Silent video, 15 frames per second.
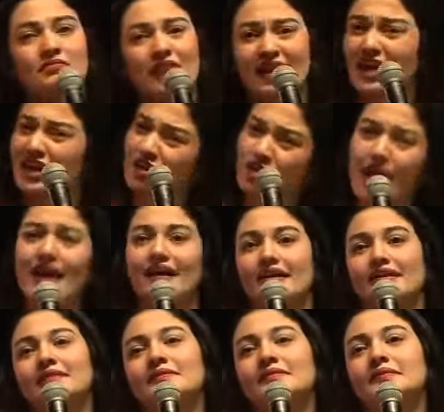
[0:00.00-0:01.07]
And I
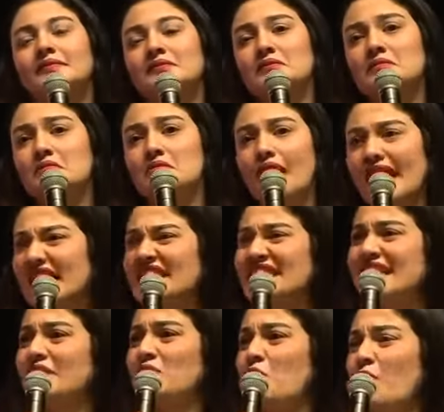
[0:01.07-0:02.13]
cried. And I
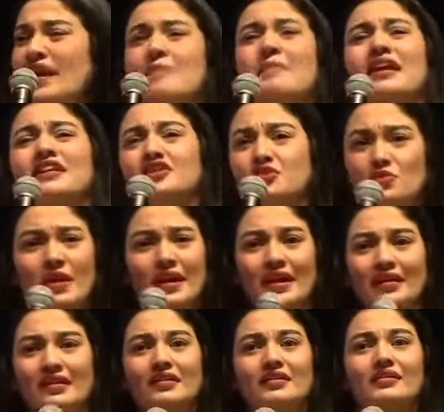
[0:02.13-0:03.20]
said, what am I
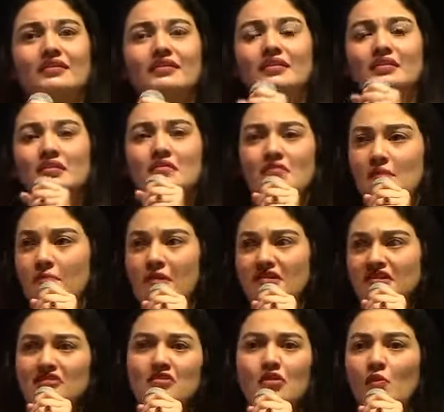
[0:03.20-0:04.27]
doing? A
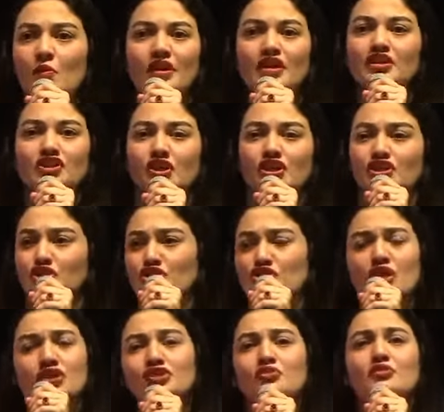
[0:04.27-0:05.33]
person on a wheelchair should
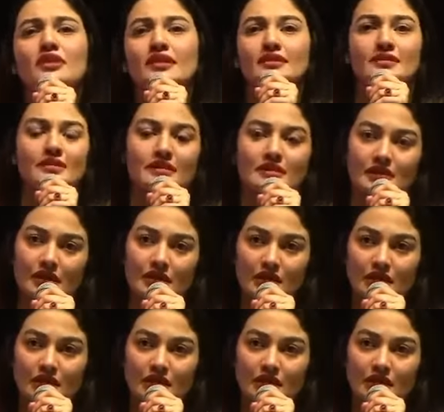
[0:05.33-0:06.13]
not do this.